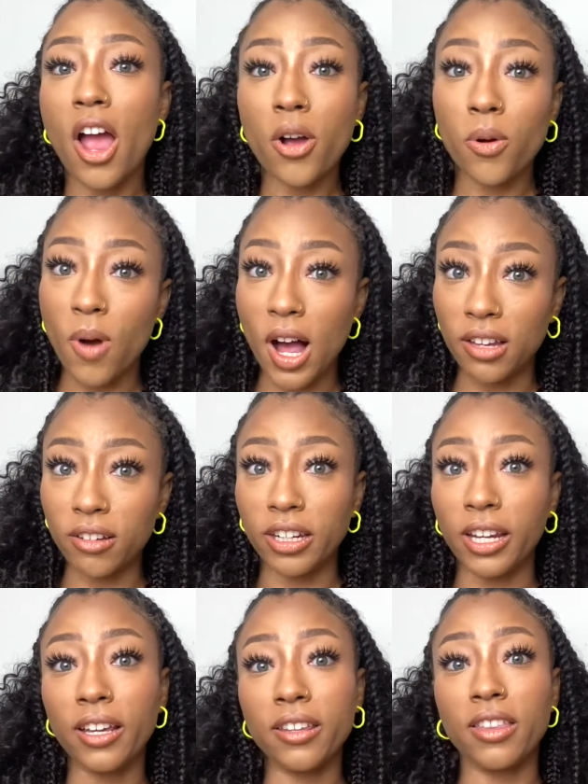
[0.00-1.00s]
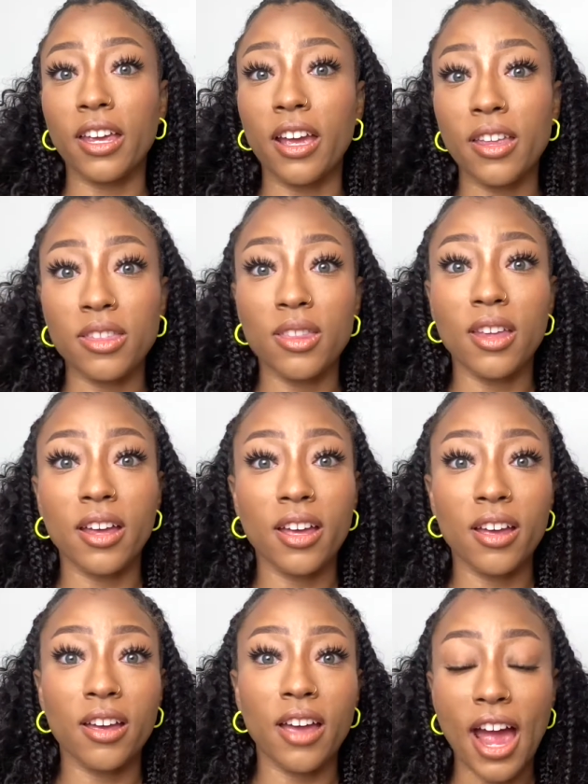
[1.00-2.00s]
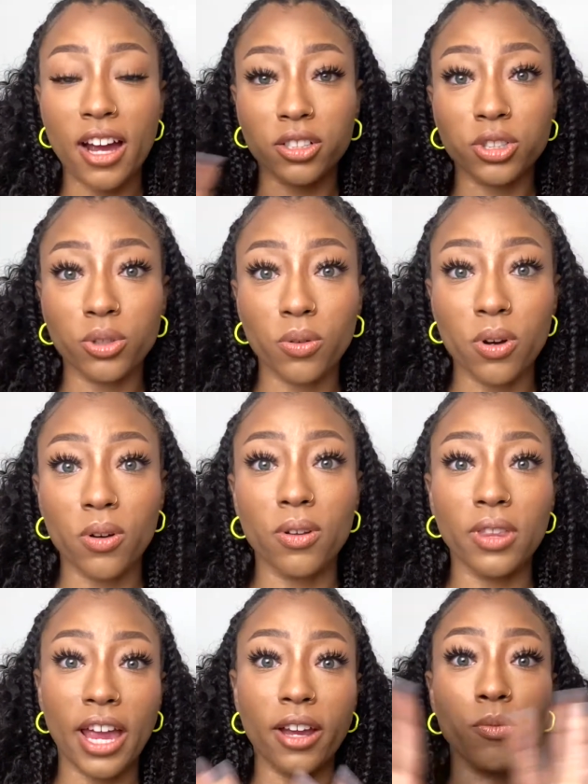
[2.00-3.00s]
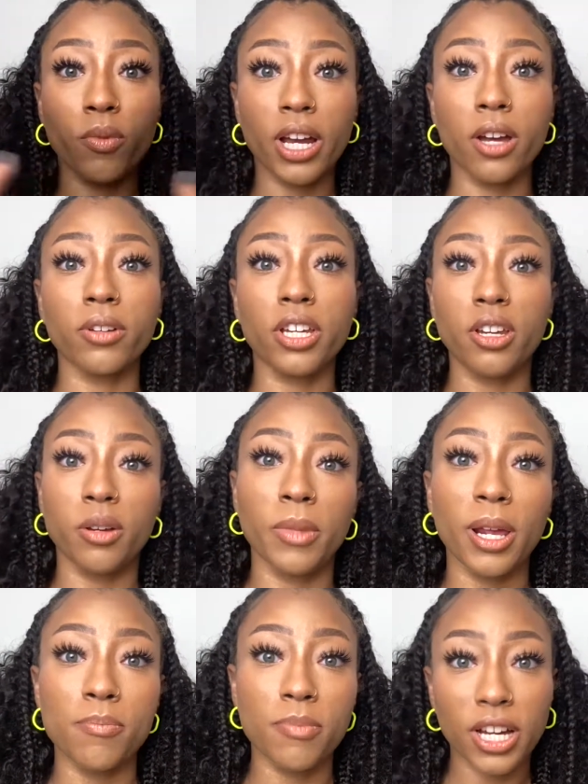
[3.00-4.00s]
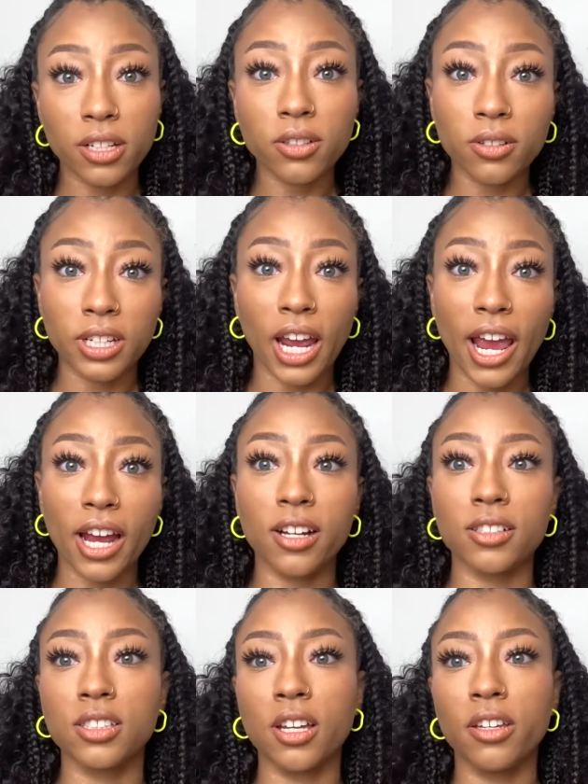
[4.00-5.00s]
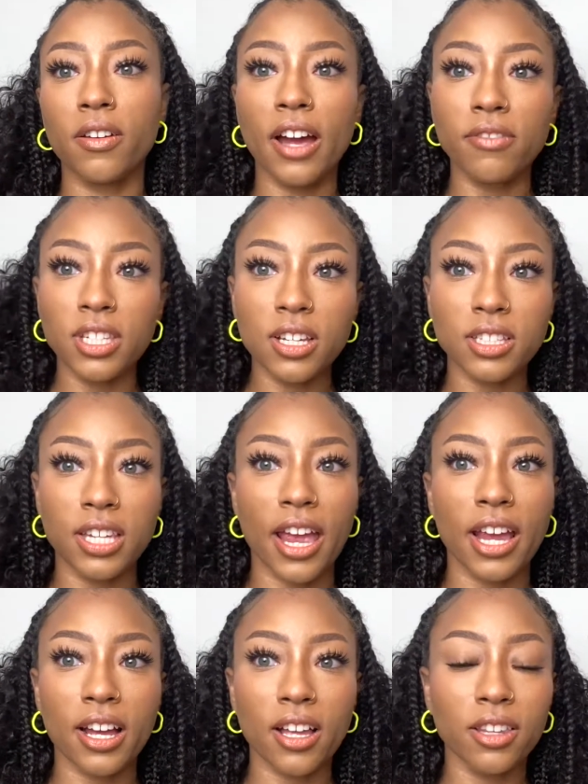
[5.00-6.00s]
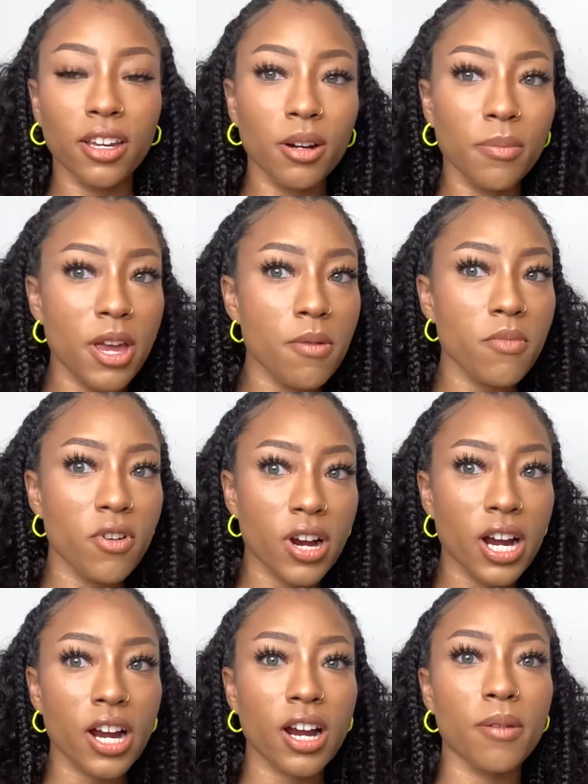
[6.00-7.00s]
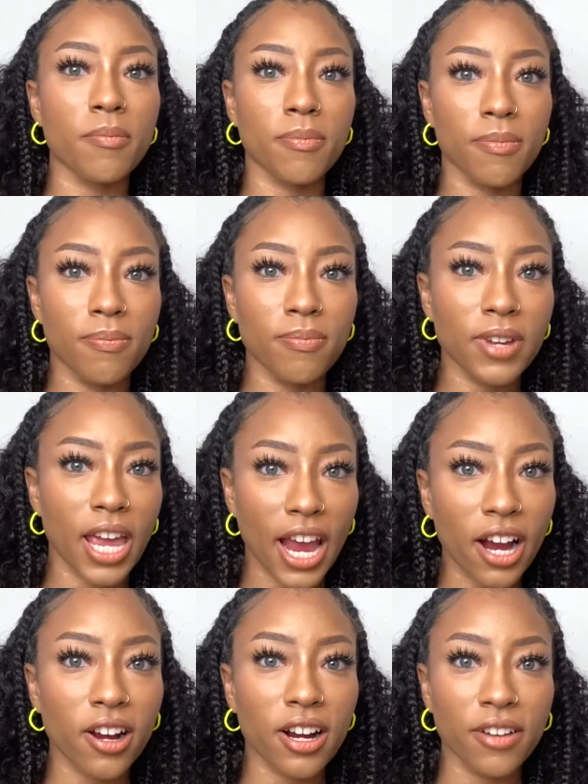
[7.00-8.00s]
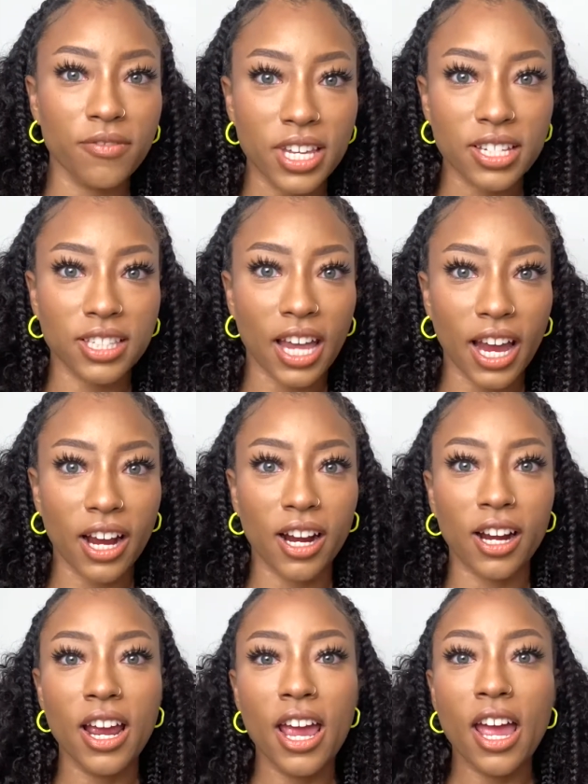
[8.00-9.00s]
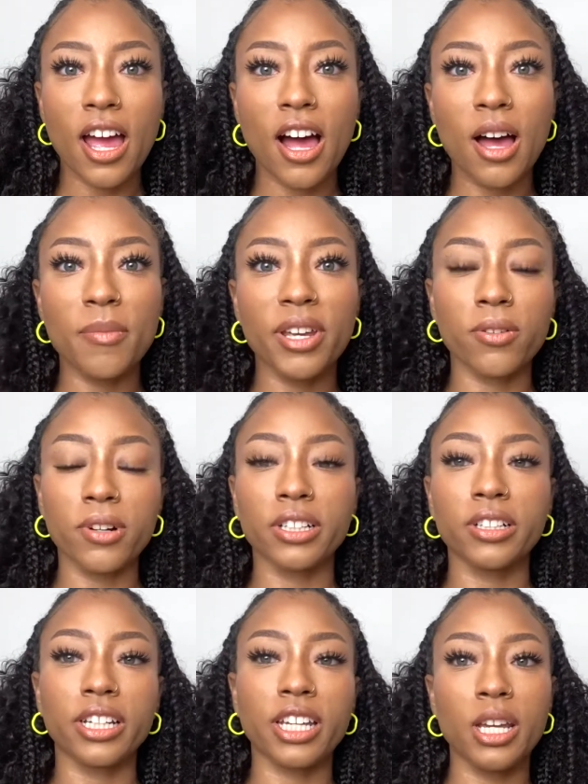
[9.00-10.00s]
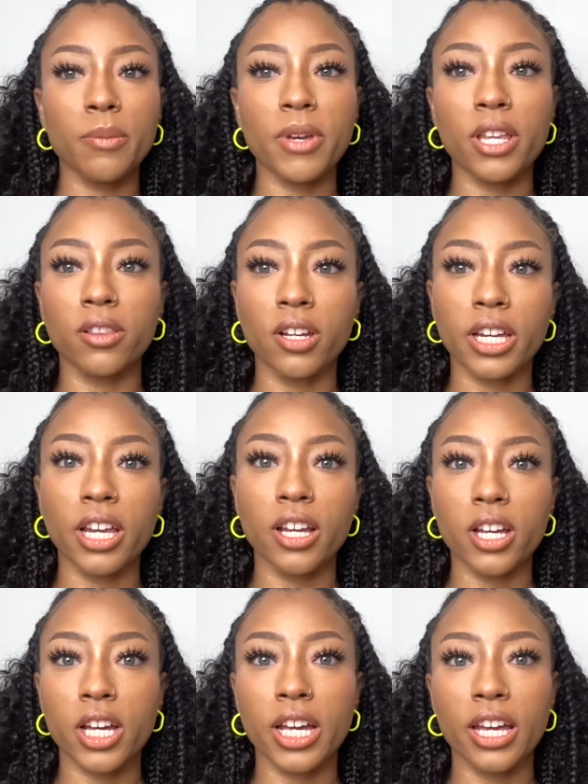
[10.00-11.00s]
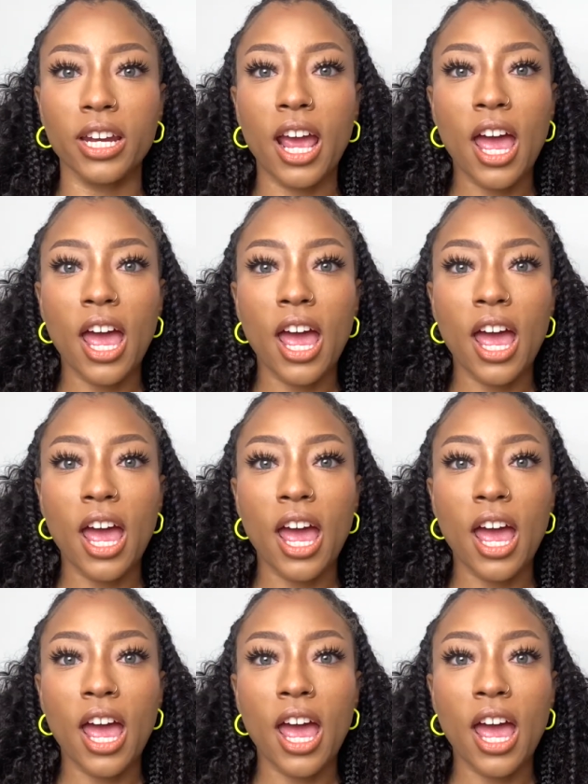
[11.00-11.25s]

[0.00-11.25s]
quality than the actual like real human bundled hair. So you have to take a little bit more care of this hair in order to keep it looking good.